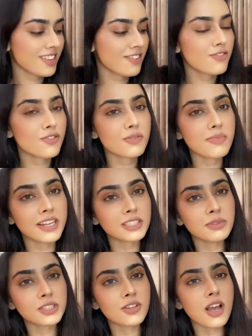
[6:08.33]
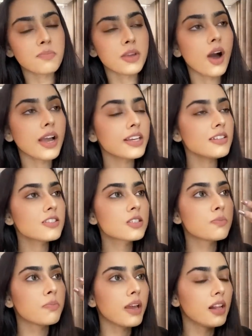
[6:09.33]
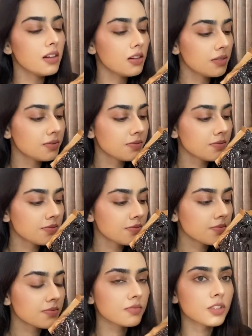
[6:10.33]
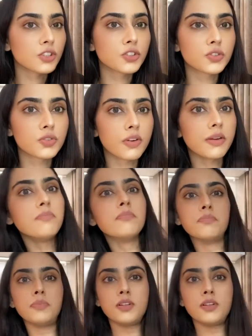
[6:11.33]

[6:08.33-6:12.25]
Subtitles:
Food makes me so happy. I can smell the shrimp.